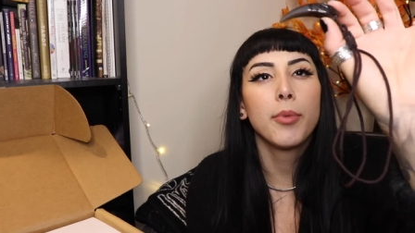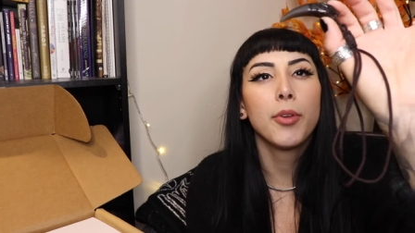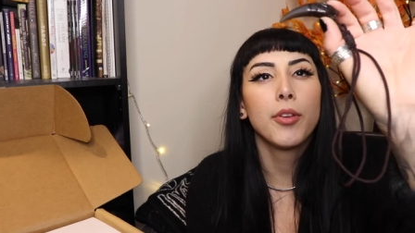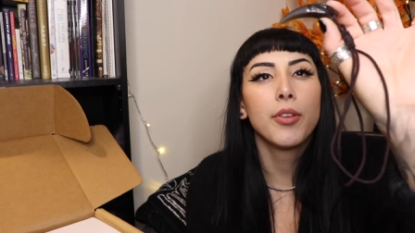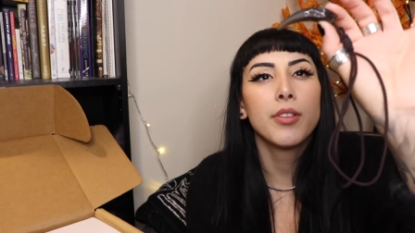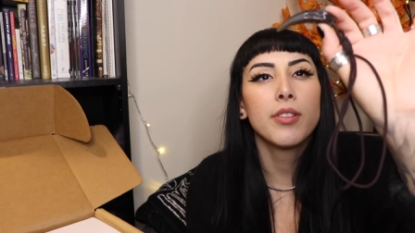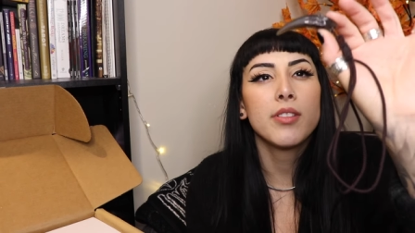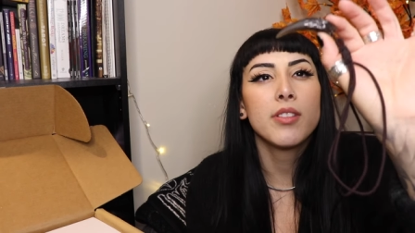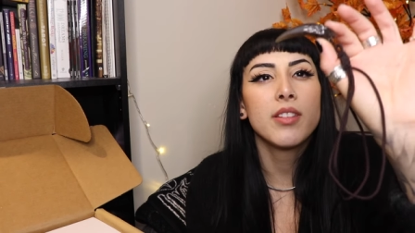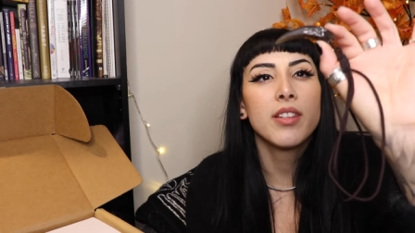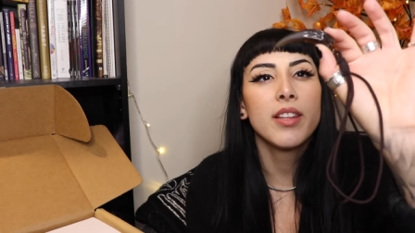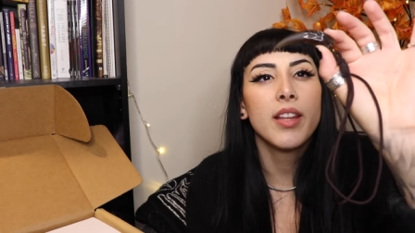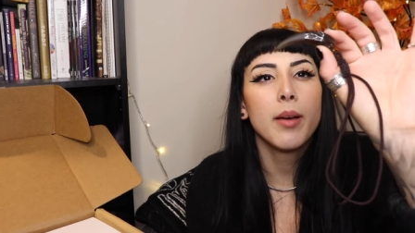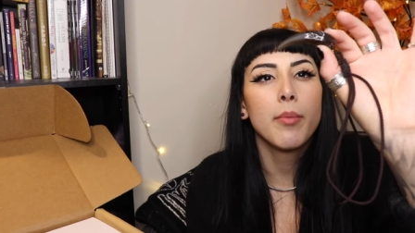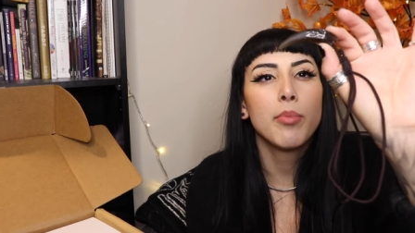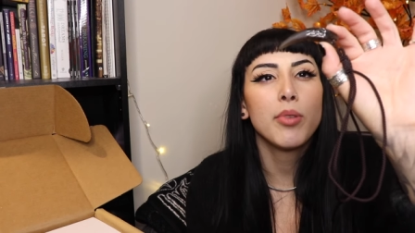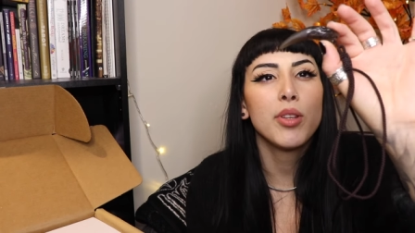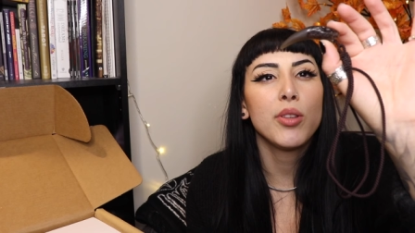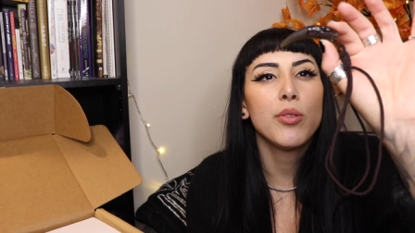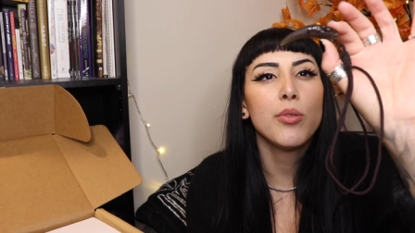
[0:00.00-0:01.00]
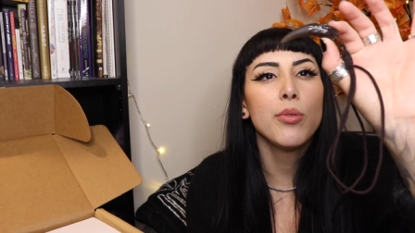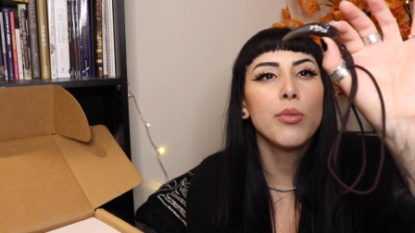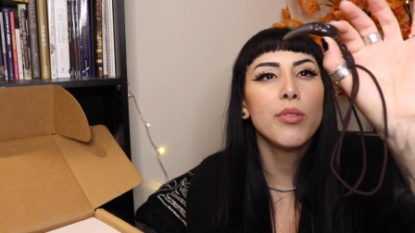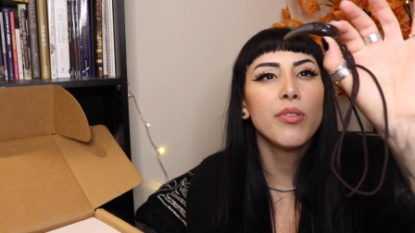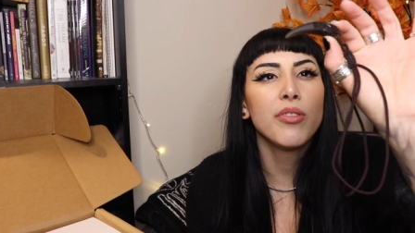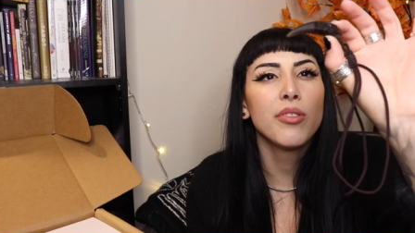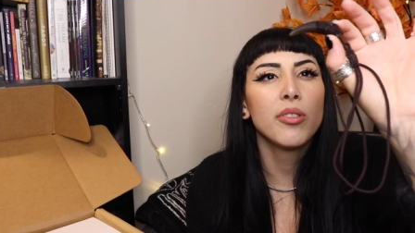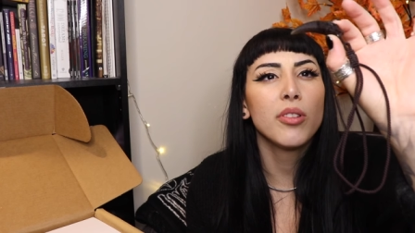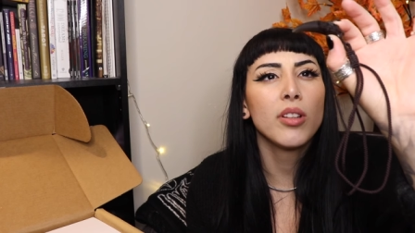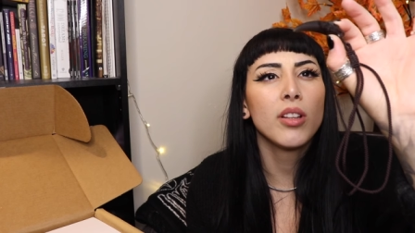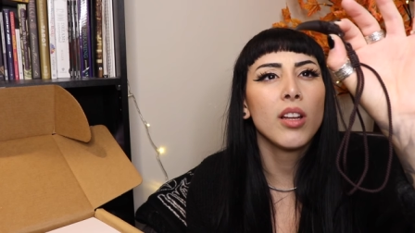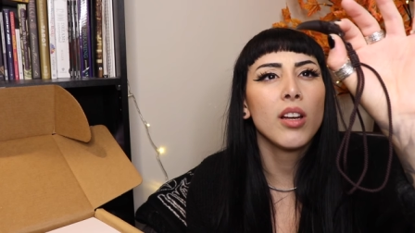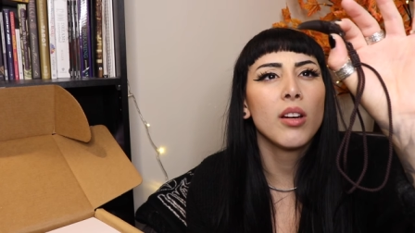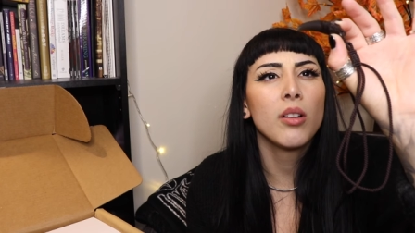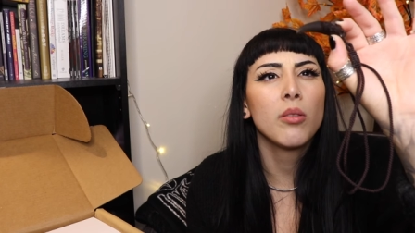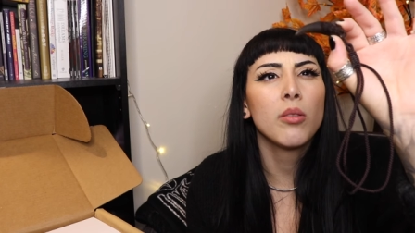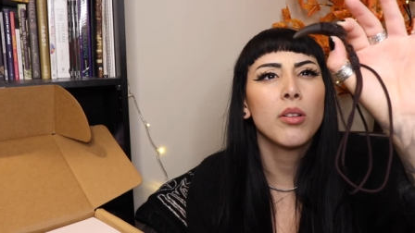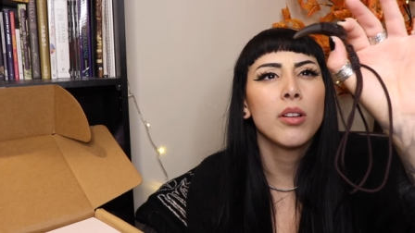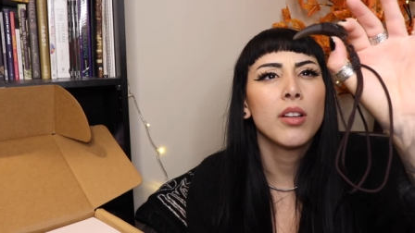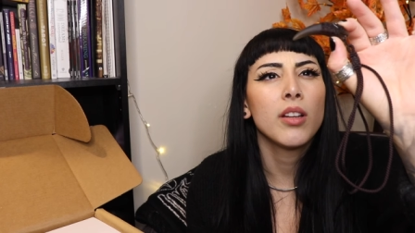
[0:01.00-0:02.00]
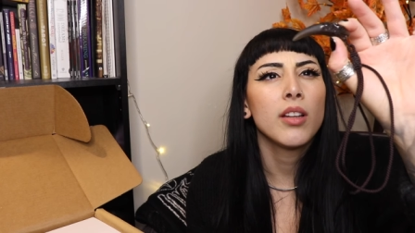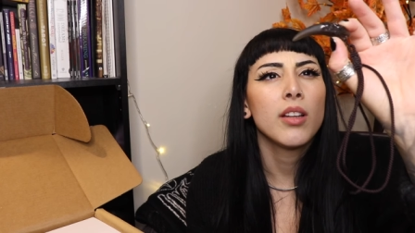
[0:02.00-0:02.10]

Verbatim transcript: You can see that beautiful glow